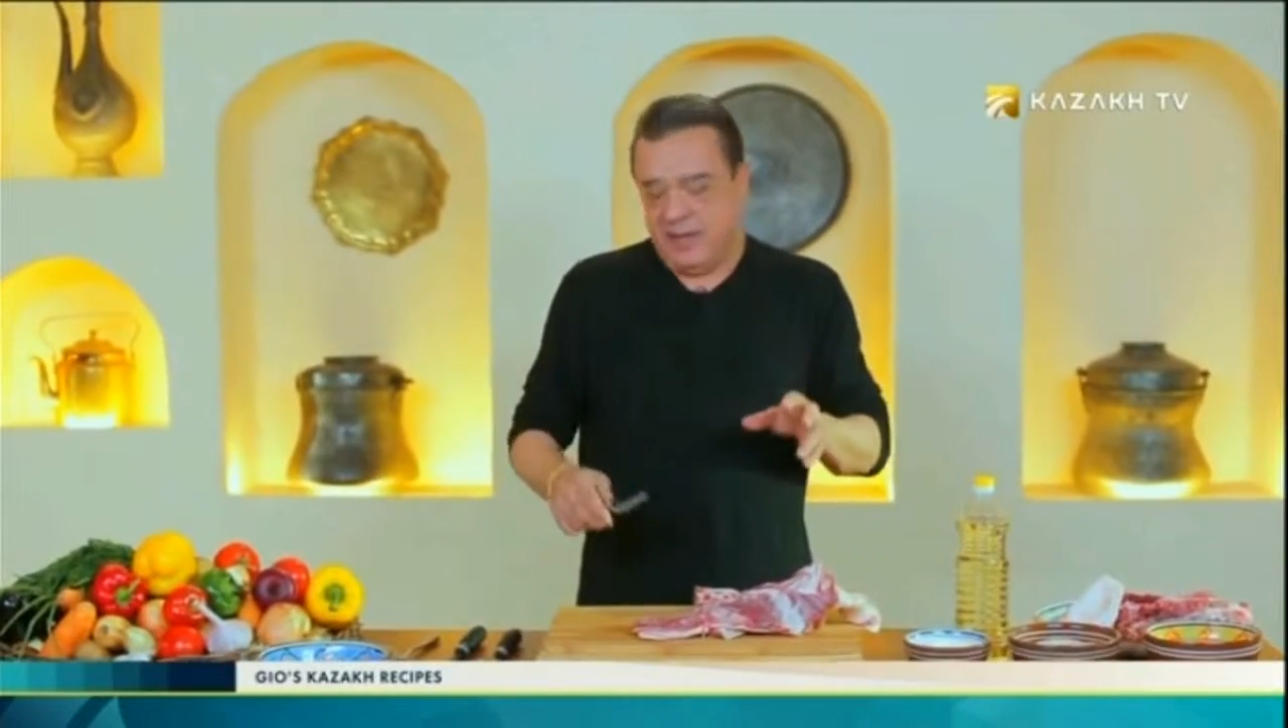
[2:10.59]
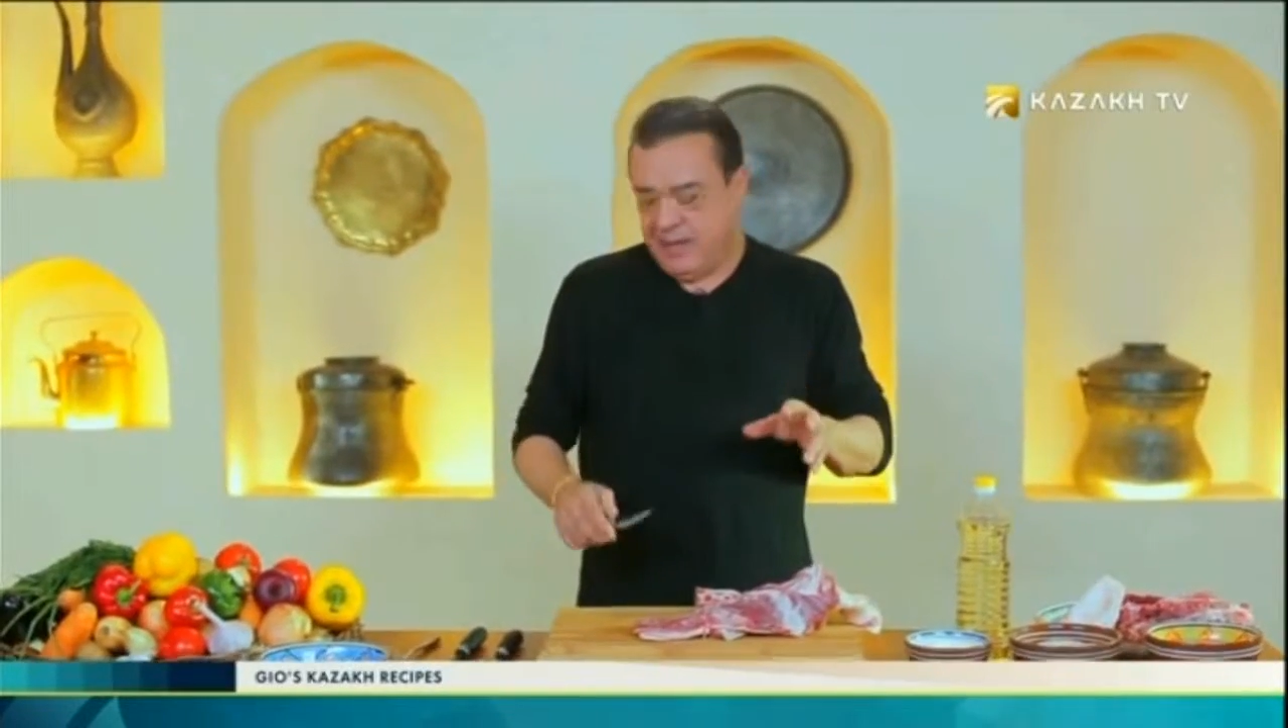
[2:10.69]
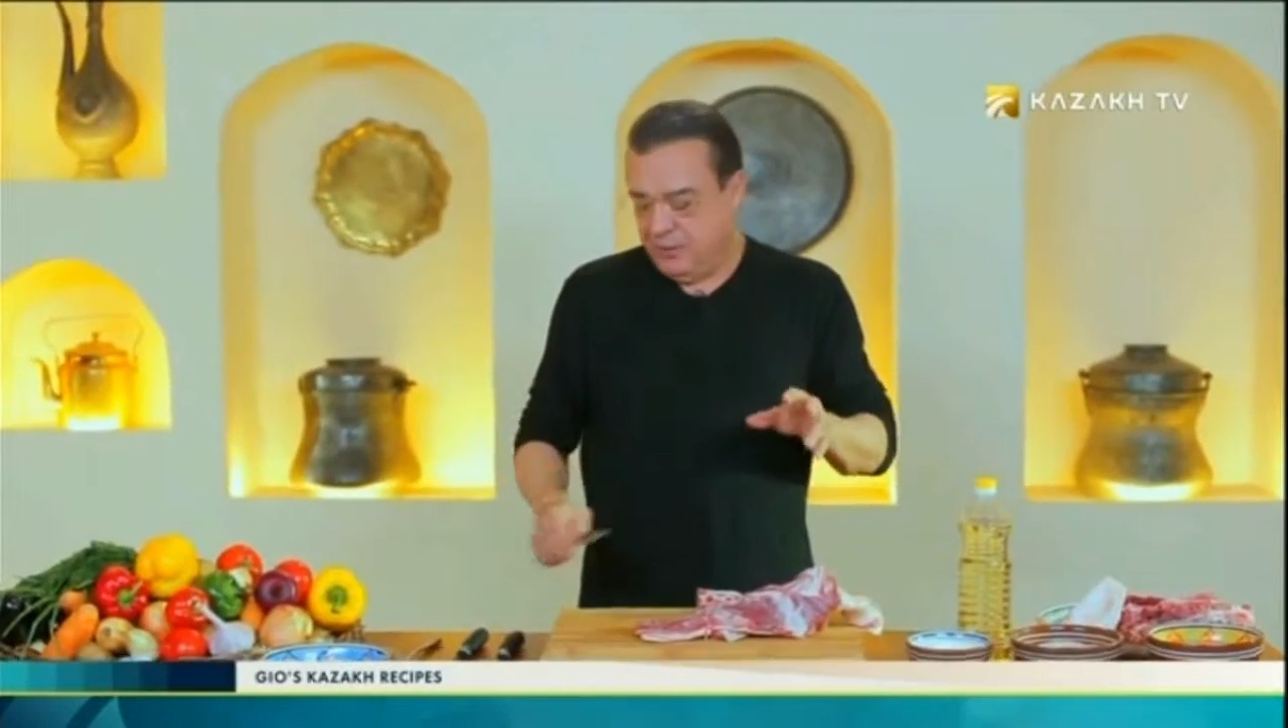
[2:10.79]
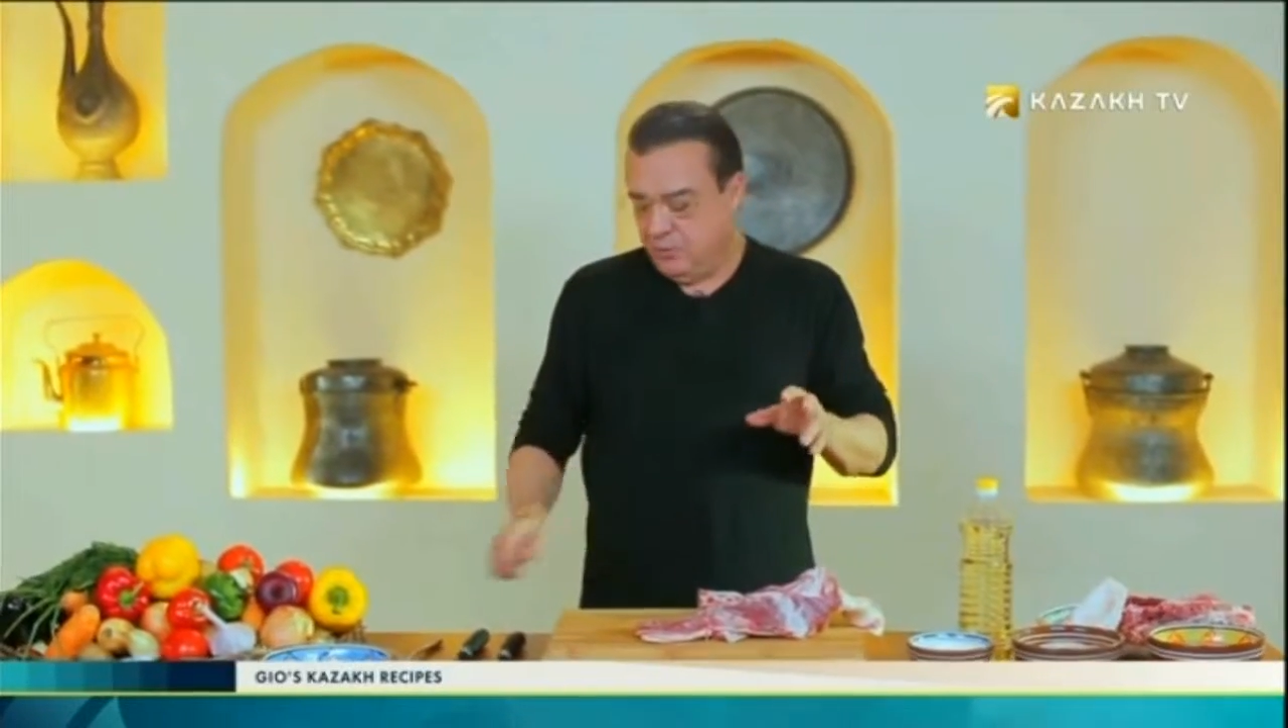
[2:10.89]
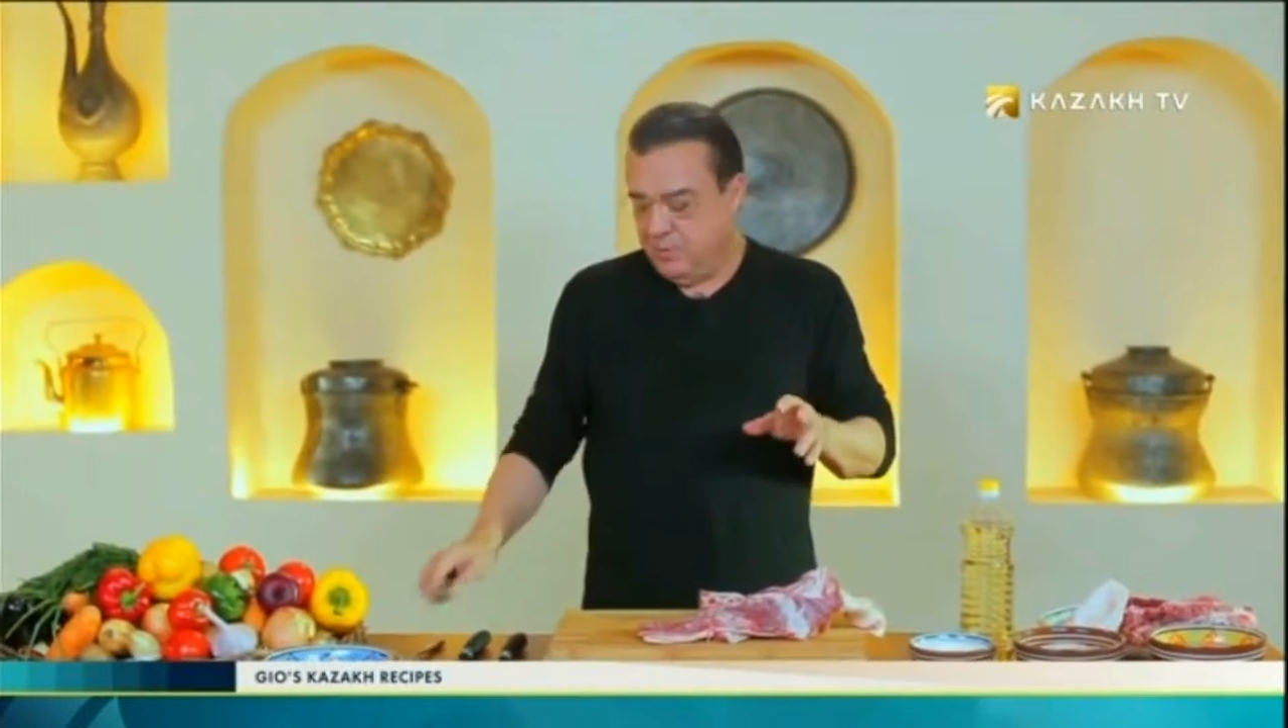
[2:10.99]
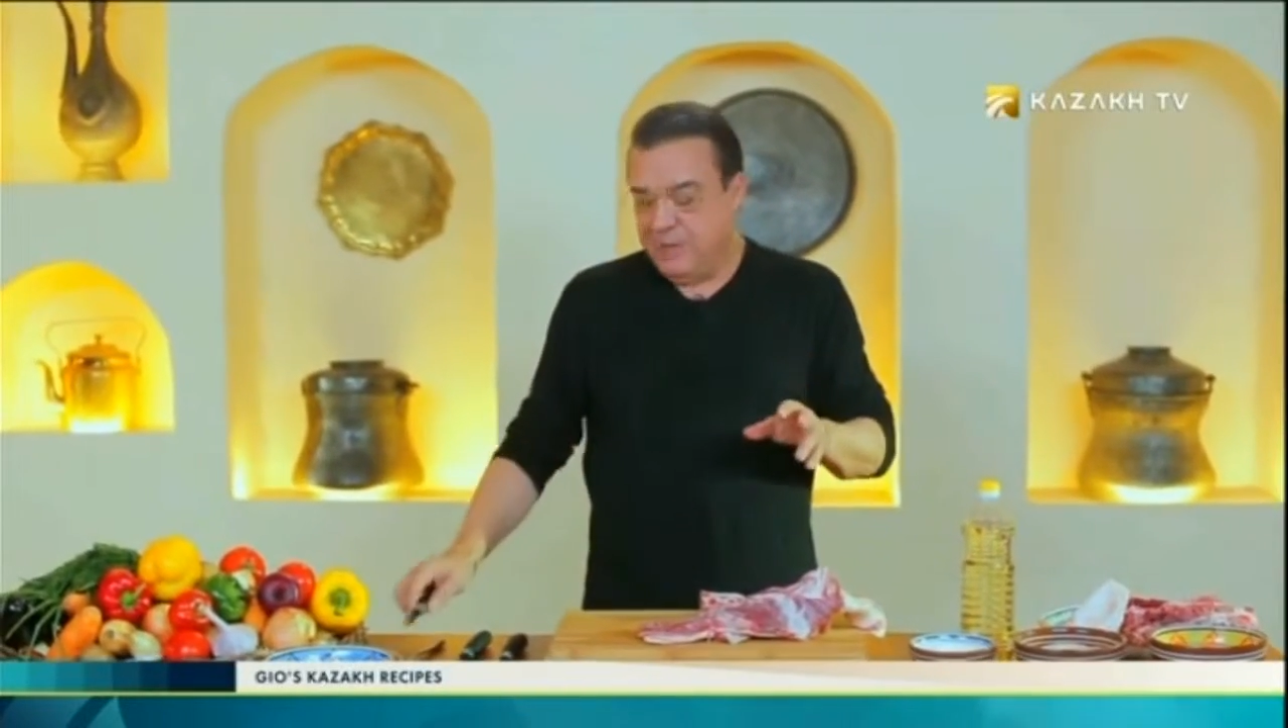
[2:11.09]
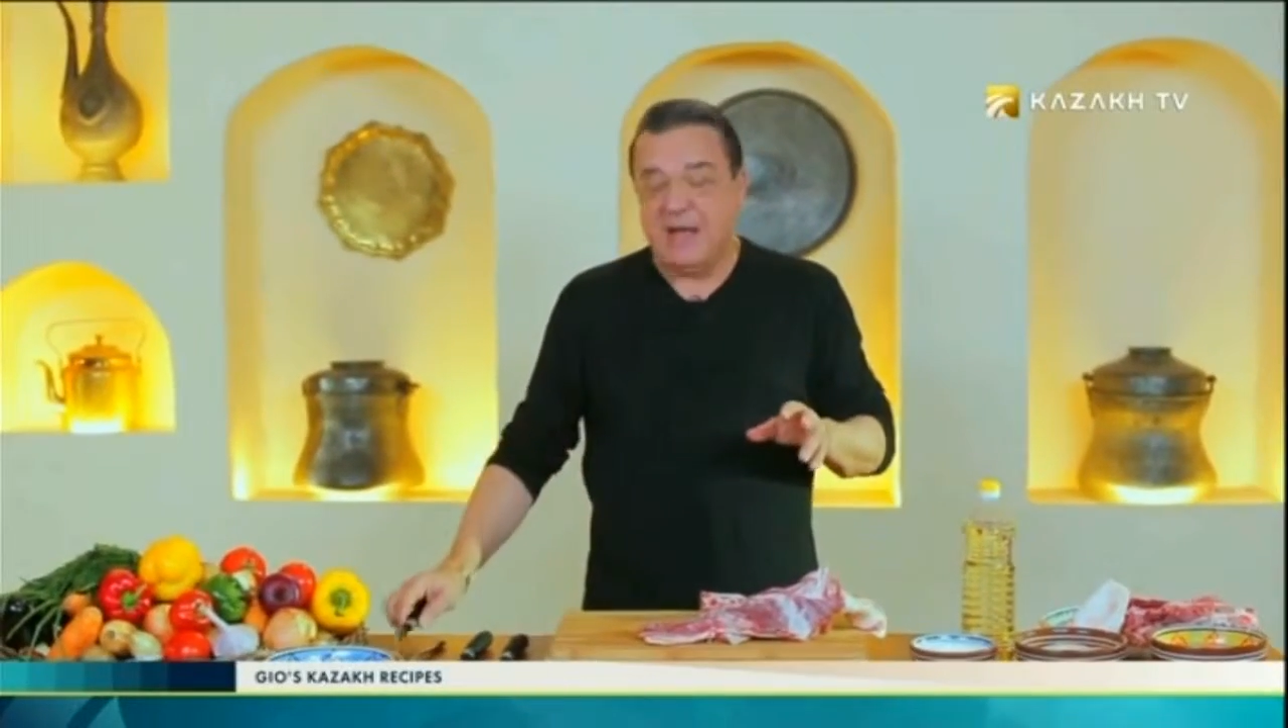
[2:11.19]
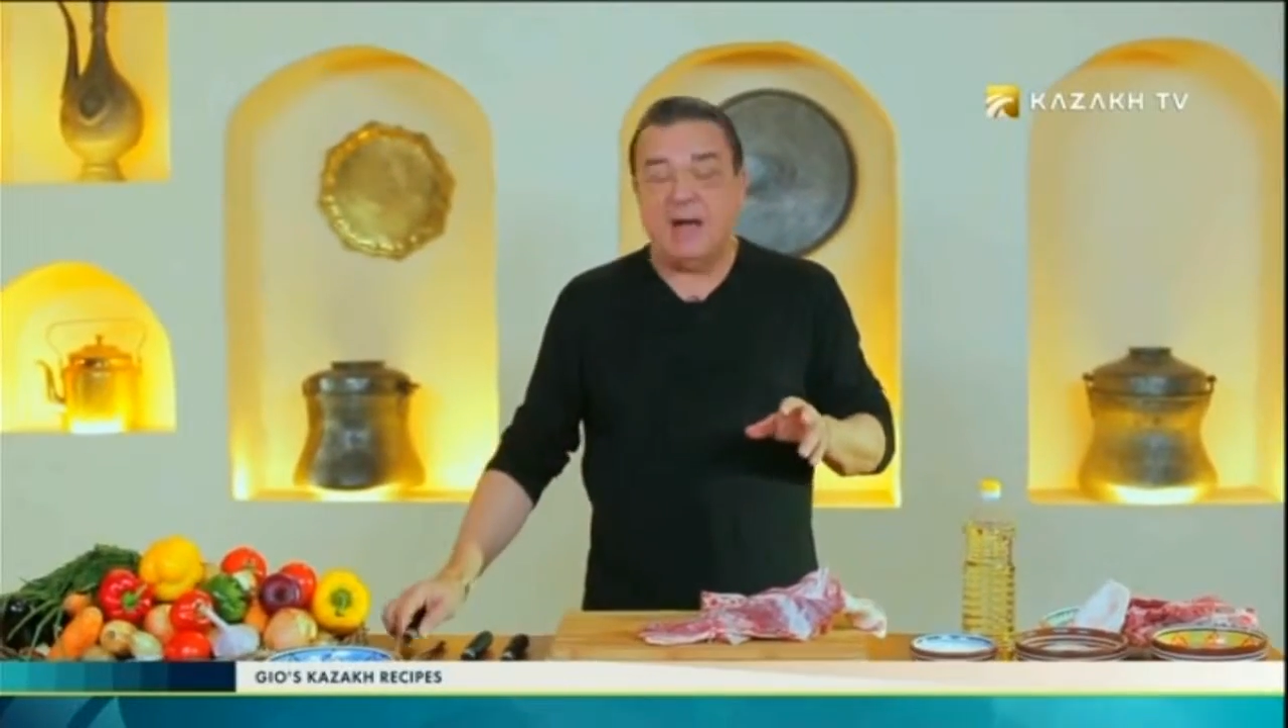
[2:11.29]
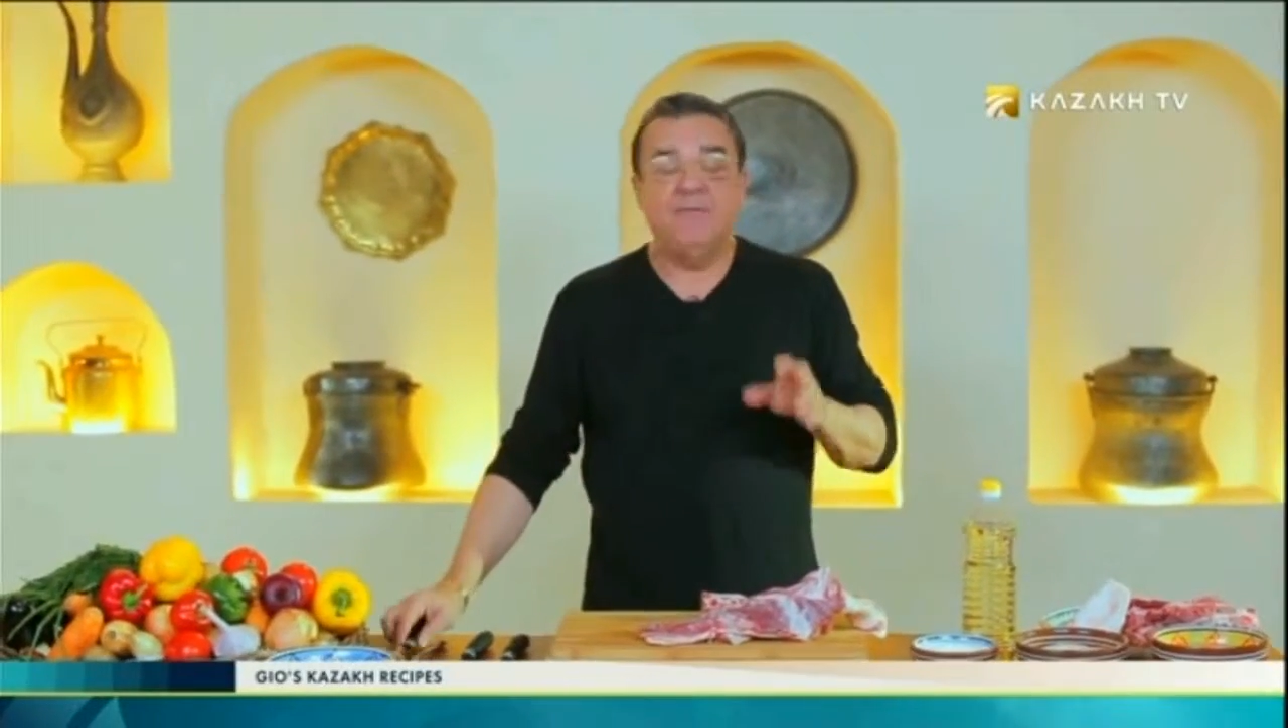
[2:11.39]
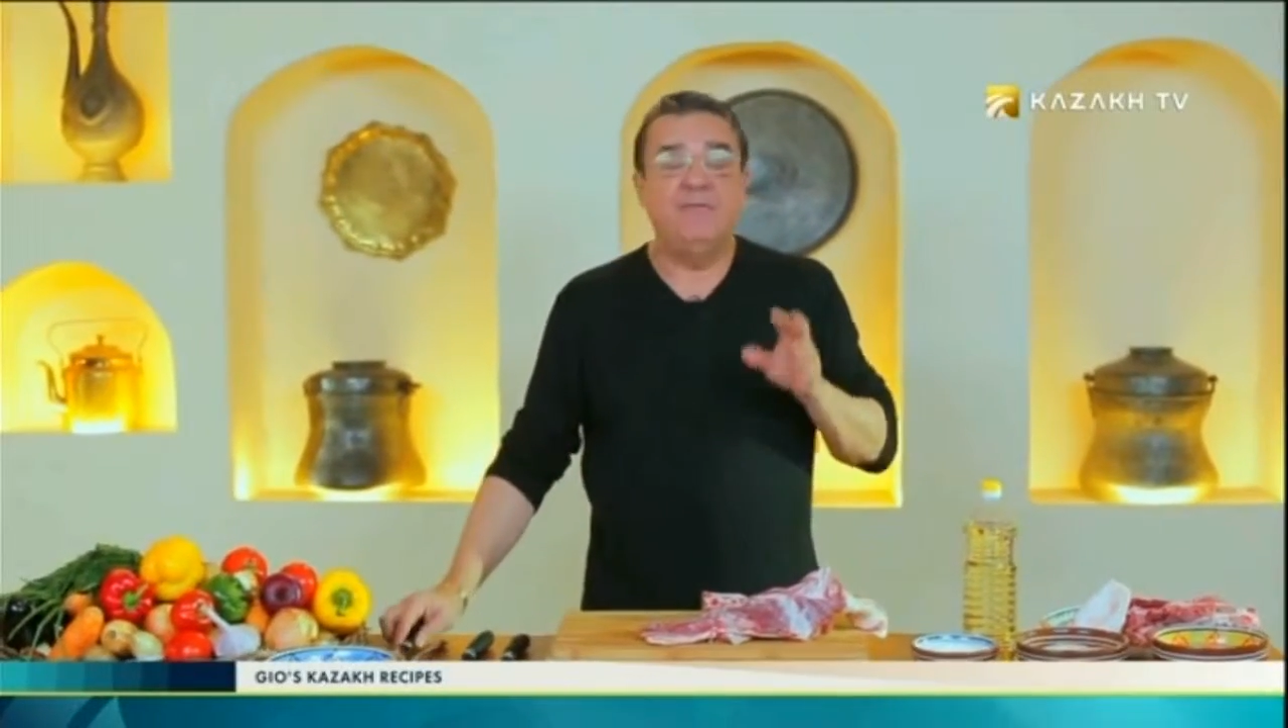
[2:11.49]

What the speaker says: and to become